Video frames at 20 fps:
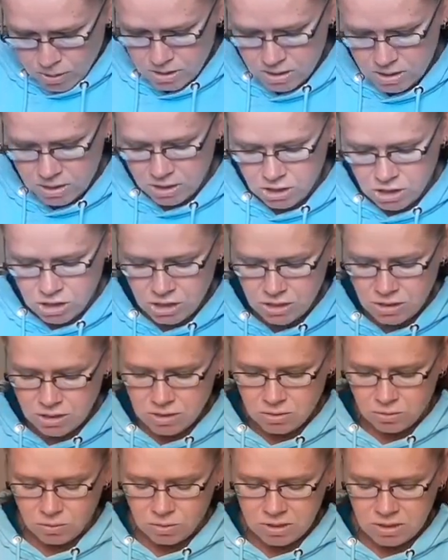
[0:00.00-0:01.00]
stitches
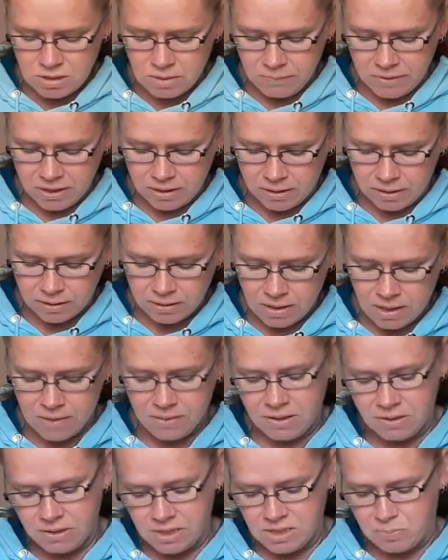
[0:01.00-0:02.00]
or something like that.
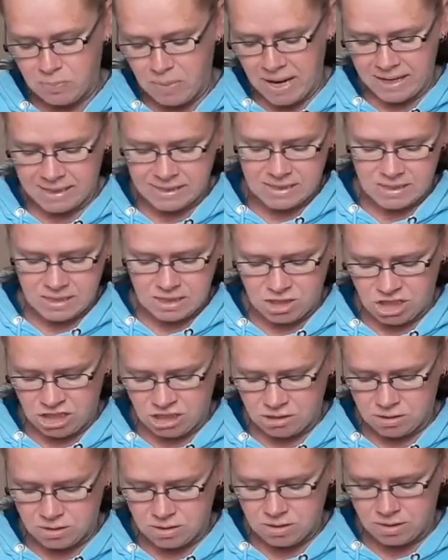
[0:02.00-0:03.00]
There is back
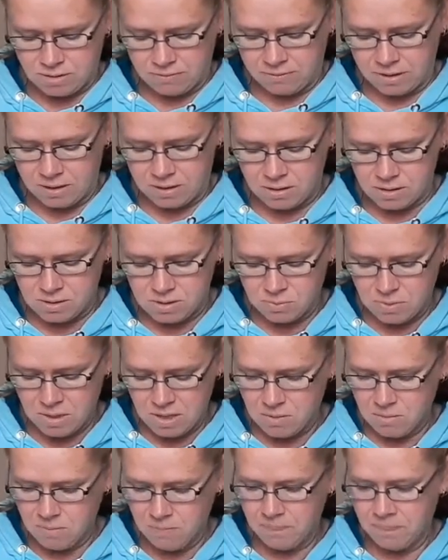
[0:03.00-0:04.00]
stitching and stuff in it as
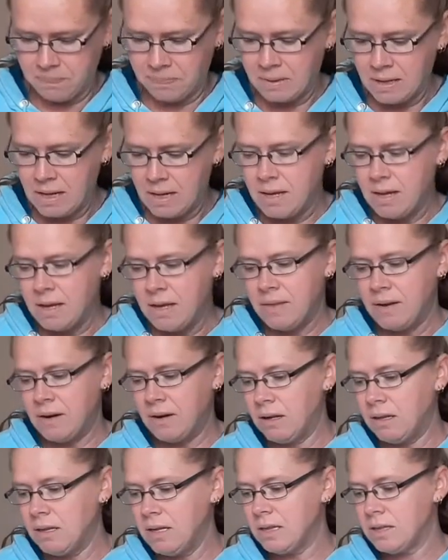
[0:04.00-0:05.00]
well. They're
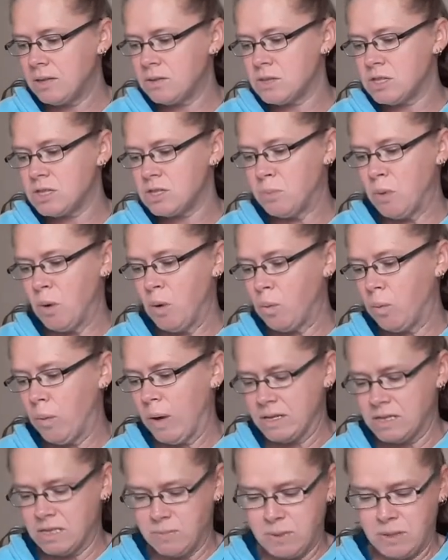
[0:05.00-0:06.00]
only little small
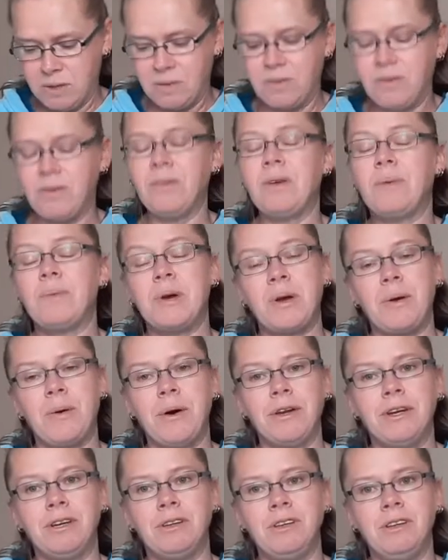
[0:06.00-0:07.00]
ones, but I thought they were
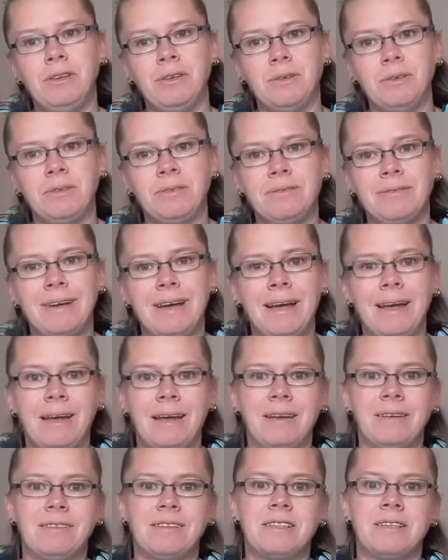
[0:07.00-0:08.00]
kind of cute,
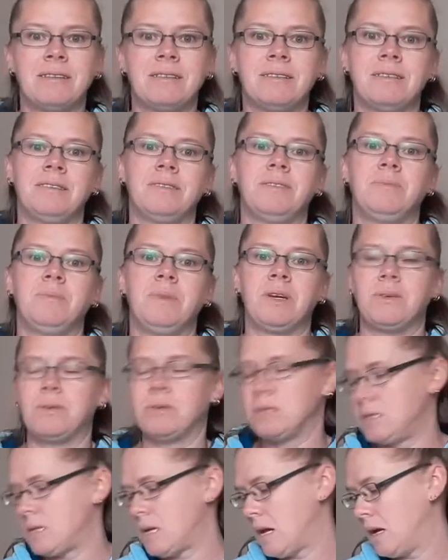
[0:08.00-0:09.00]
and
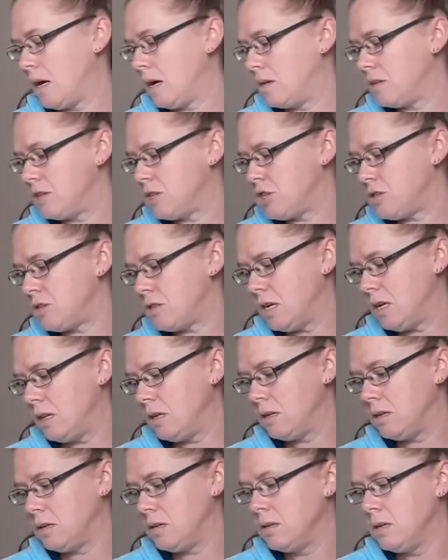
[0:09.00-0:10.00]
because they are
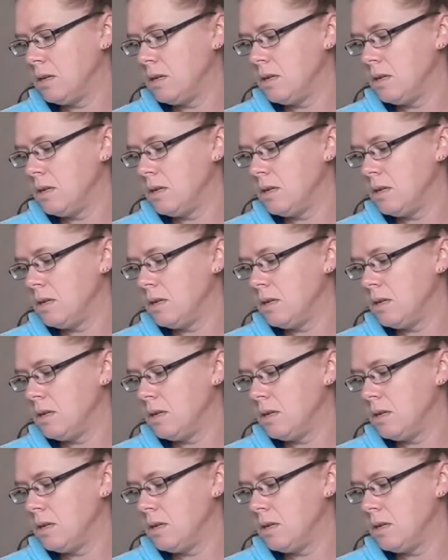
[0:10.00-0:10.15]
Australian